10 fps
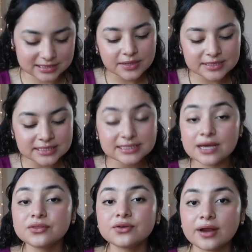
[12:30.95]
When I was in
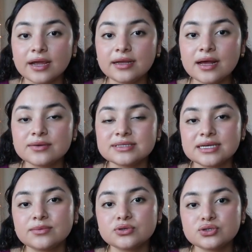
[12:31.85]
10th grade, I was
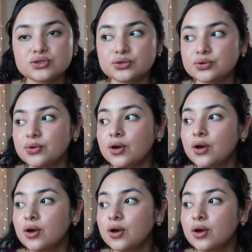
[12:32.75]
able to